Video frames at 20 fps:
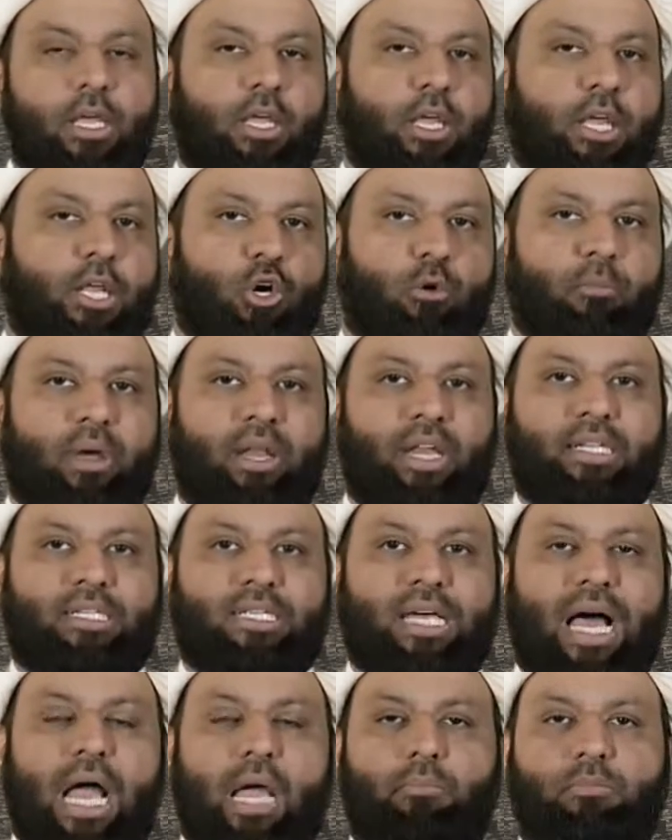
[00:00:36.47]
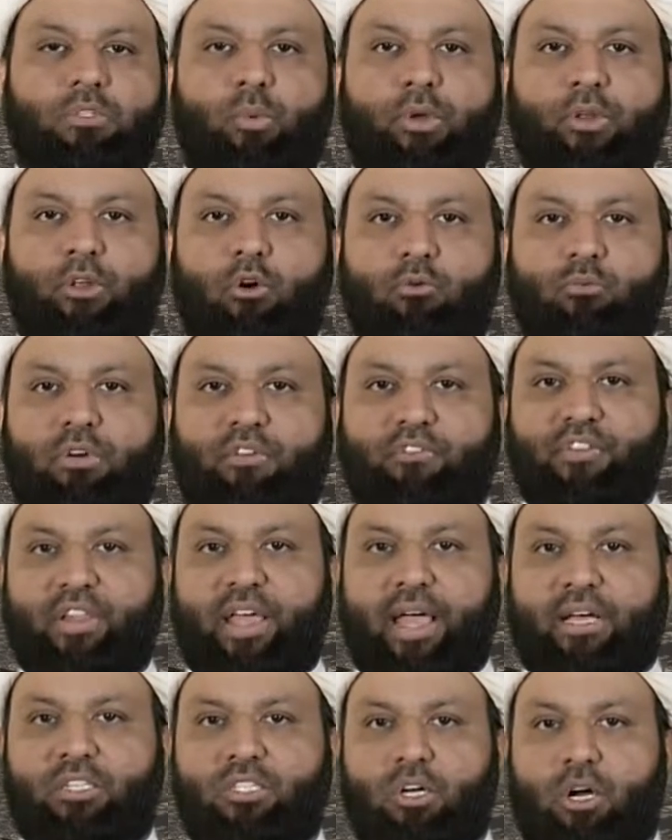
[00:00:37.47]
You know, many times we don't
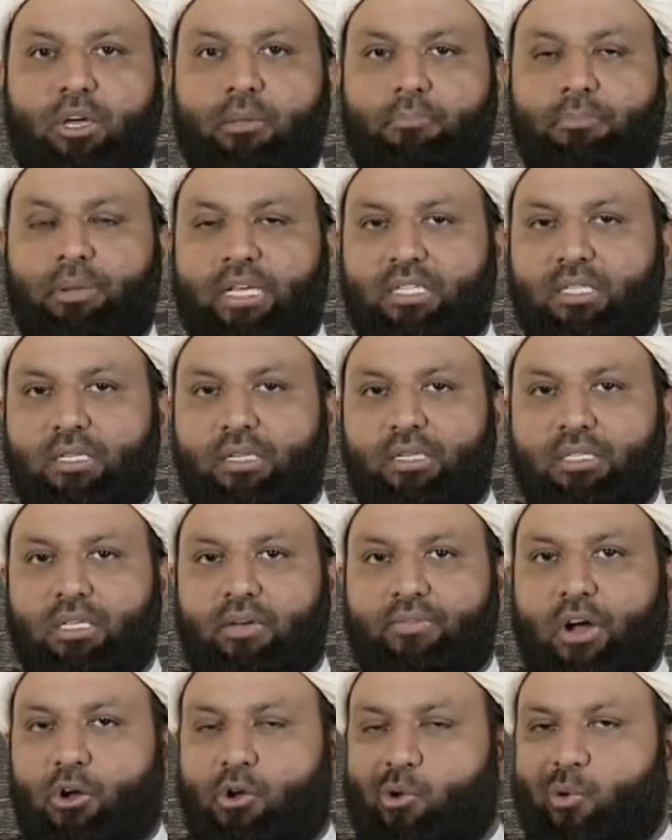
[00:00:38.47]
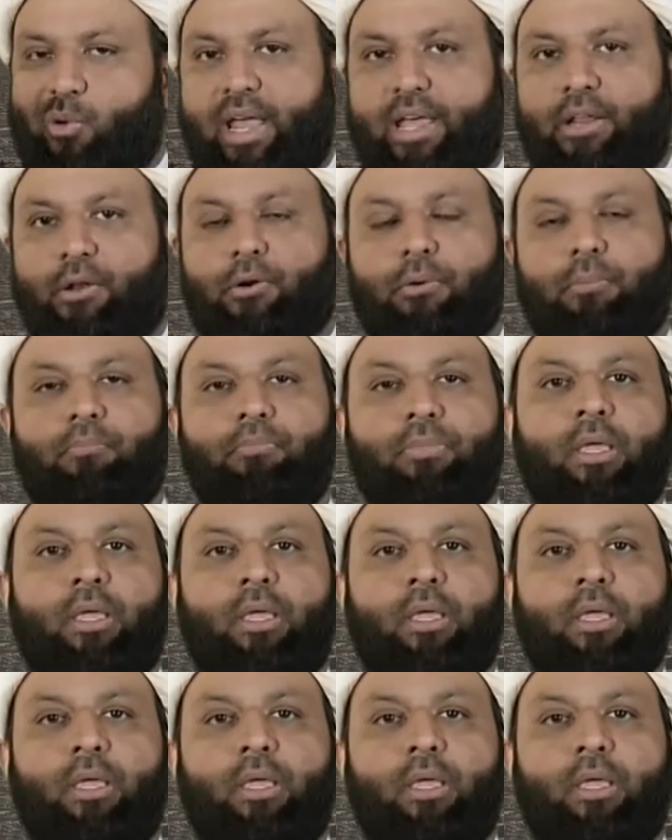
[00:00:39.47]
reflect on the blessings of our Creator.